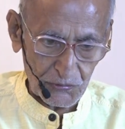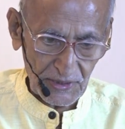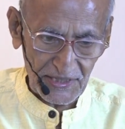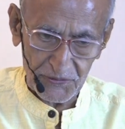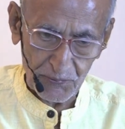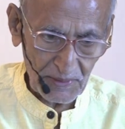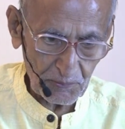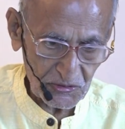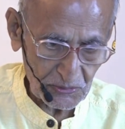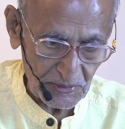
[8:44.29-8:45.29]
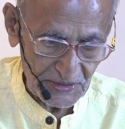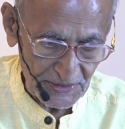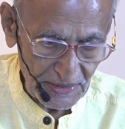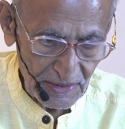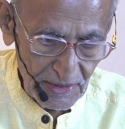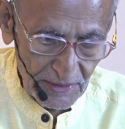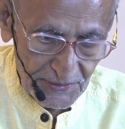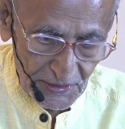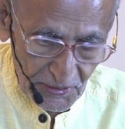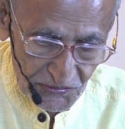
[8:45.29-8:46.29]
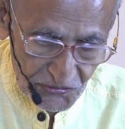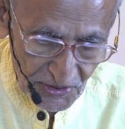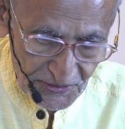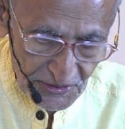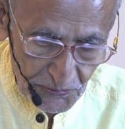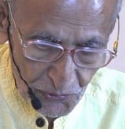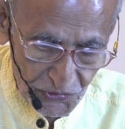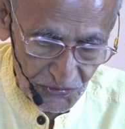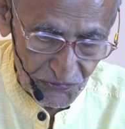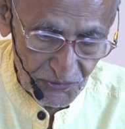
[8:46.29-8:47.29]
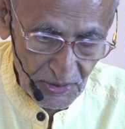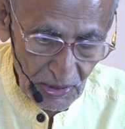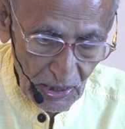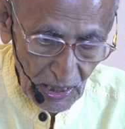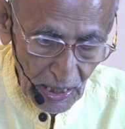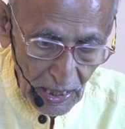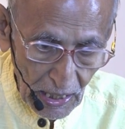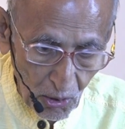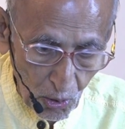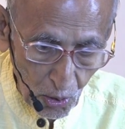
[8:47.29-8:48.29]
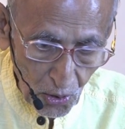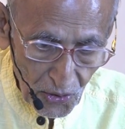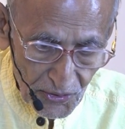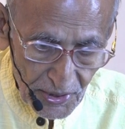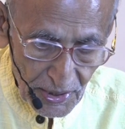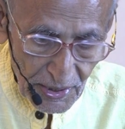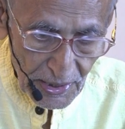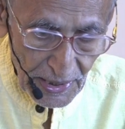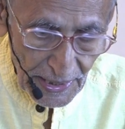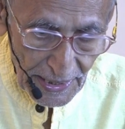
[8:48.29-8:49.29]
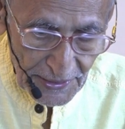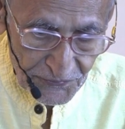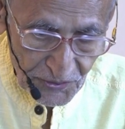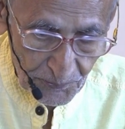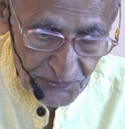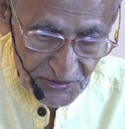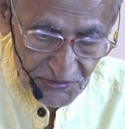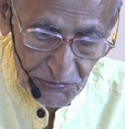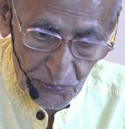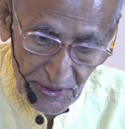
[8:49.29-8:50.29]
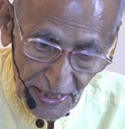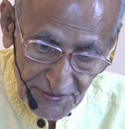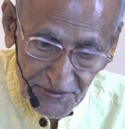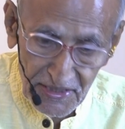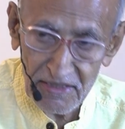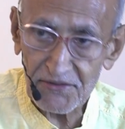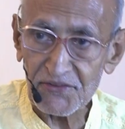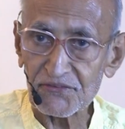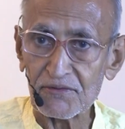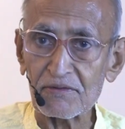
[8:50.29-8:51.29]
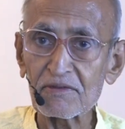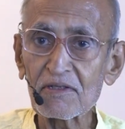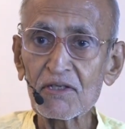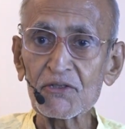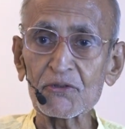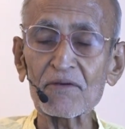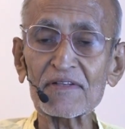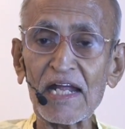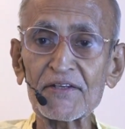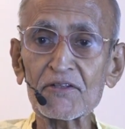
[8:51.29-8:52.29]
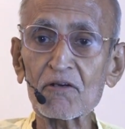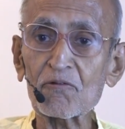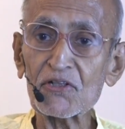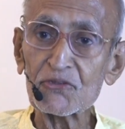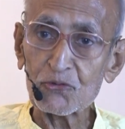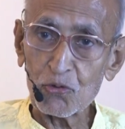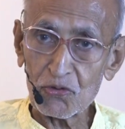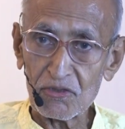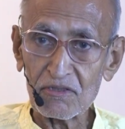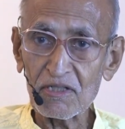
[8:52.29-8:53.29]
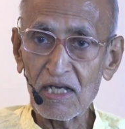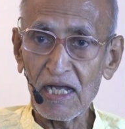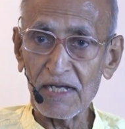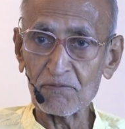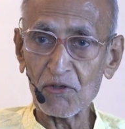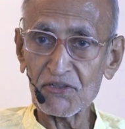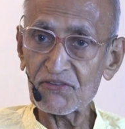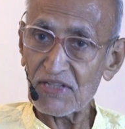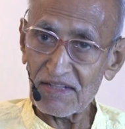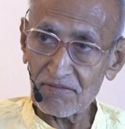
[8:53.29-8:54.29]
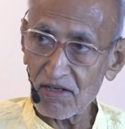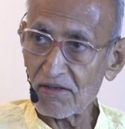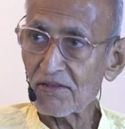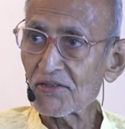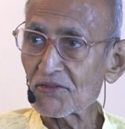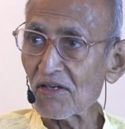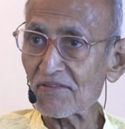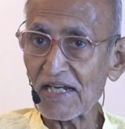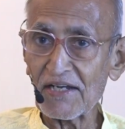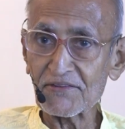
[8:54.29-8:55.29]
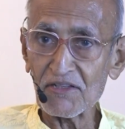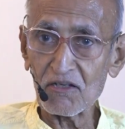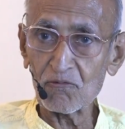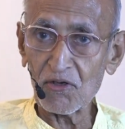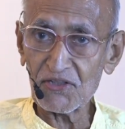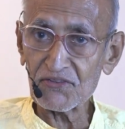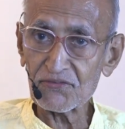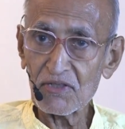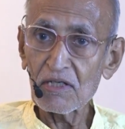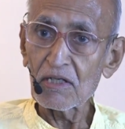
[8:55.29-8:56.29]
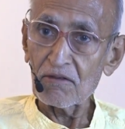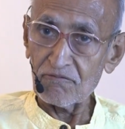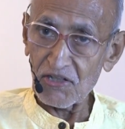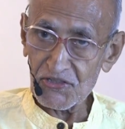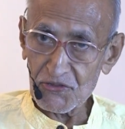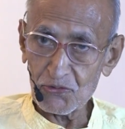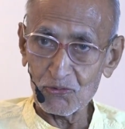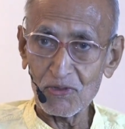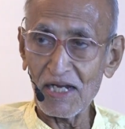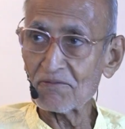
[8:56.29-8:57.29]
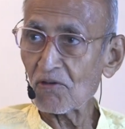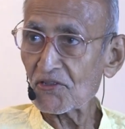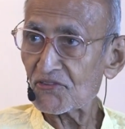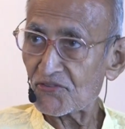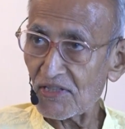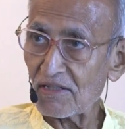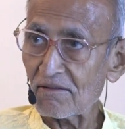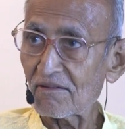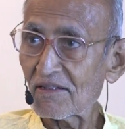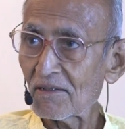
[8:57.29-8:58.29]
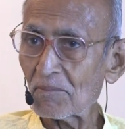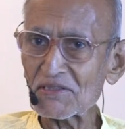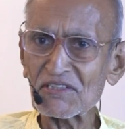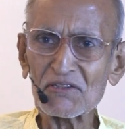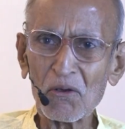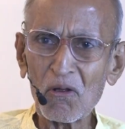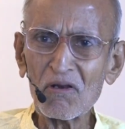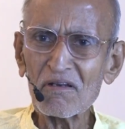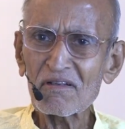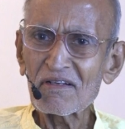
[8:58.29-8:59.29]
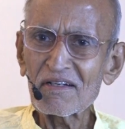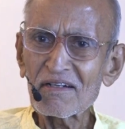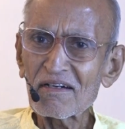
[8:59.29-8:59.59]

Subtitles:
So that is one possibility, the constructed notions. Or in subjection to an ethical reason, you have an idea of what is good and what is evil, you have an idea of what is virtue and what is sin. But these are all